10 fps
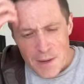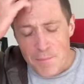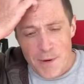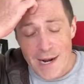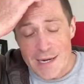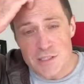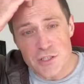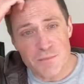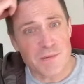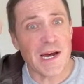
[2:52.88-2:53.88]
it hasn't
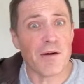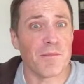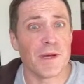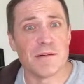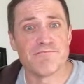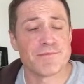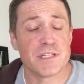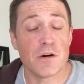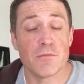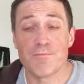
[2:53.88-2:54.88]
jumped out at me.
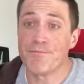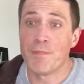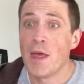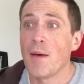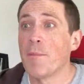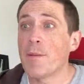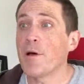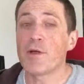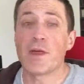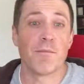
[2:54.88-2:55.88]
So maybe I'll
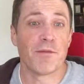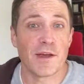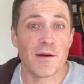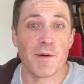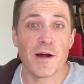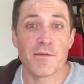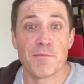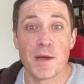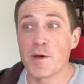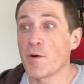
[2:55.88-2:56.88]
keep thinking about it,
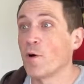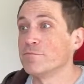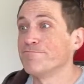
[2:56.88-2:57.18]
maybe I won't.